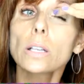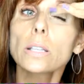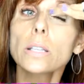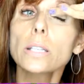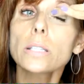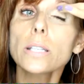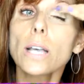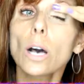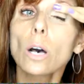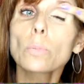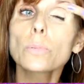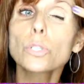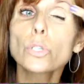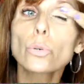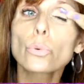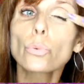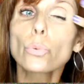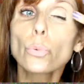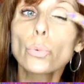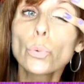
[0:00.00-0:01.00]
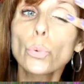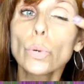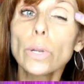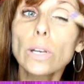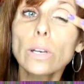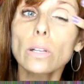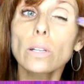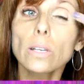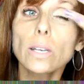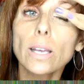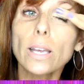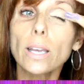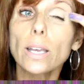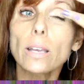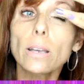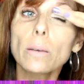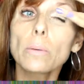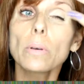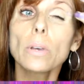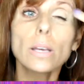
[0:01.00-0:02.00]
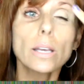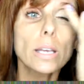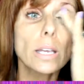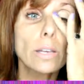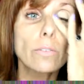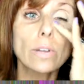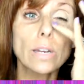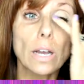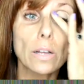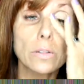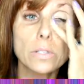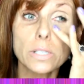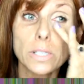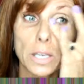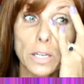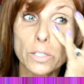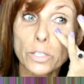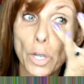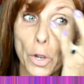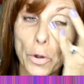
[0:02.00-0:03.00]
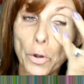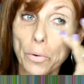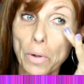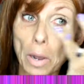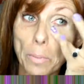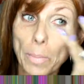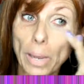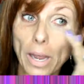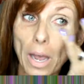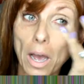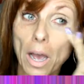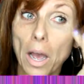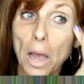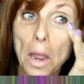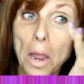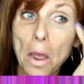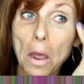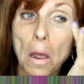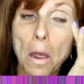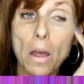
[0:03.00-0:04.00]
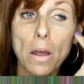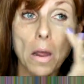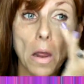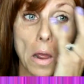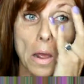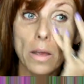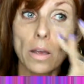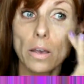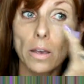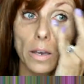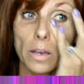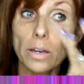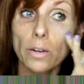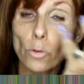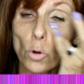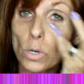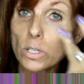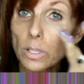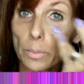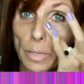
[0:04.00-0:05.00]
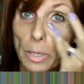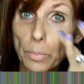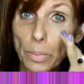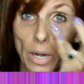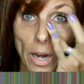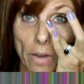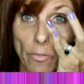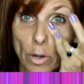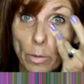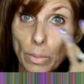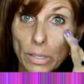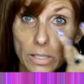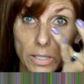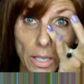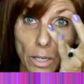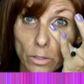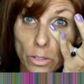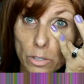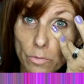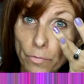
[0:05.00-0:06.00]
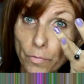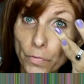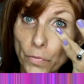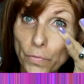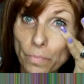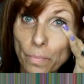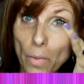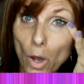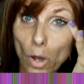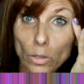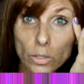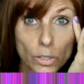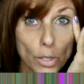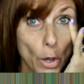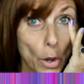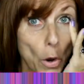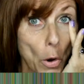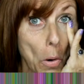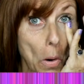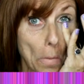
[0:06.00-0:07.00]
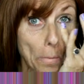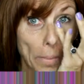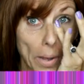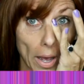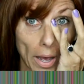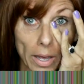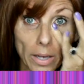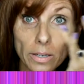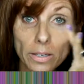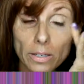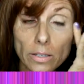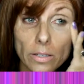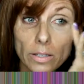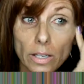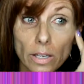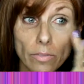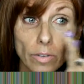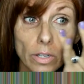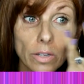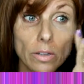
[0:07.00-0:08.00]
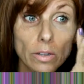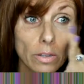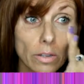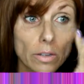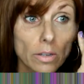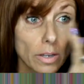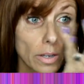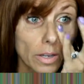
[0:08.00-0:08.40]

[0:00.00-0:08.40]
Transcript: this helps to really even out the skin tone around my eye. And of course I'm going to put it every place else also, but given